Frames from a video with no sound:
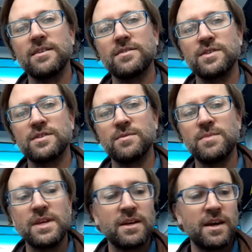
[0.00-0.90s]
just to
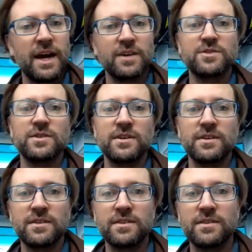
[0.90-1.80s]
be extra
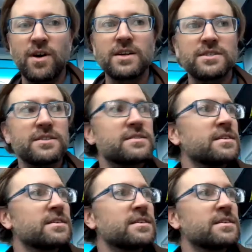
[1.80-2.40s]
cautious.